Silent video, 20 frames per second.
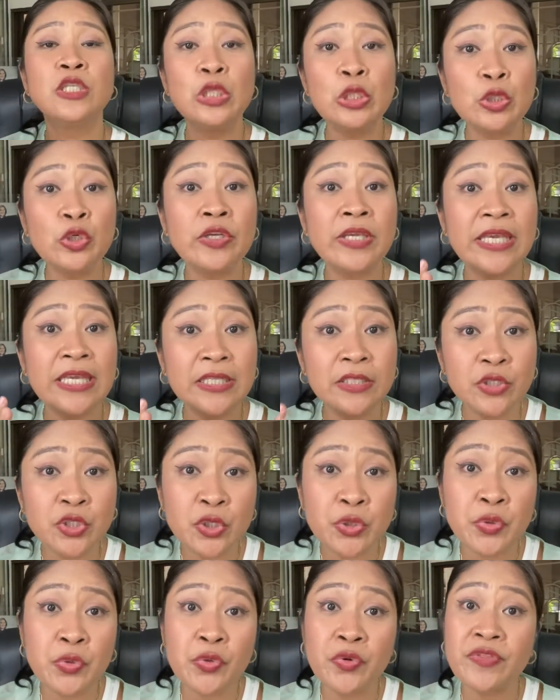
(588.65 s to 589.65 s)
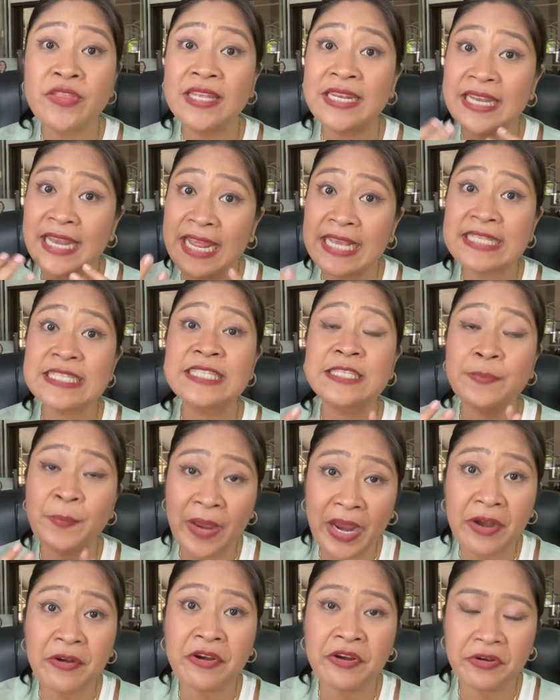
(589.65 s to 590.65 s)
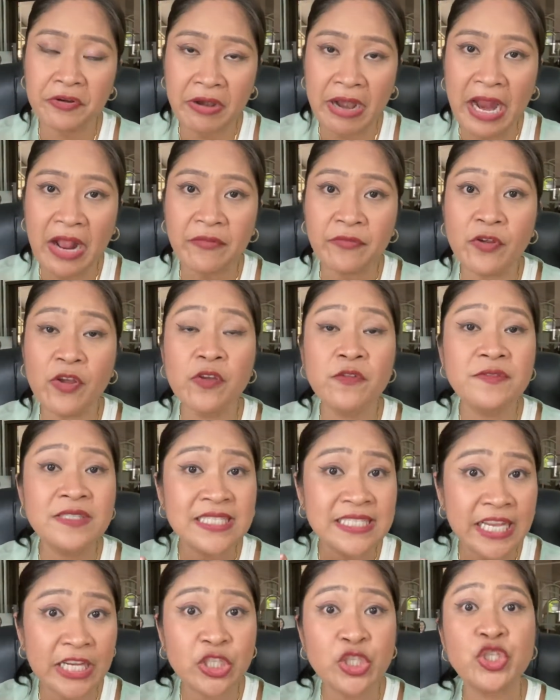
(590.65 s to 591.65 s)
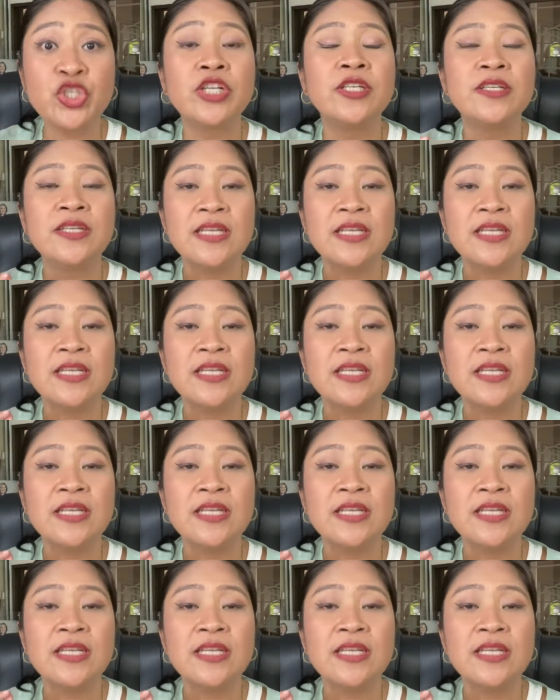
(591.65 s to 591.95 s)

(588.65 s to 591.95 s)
look into the next paragraph of section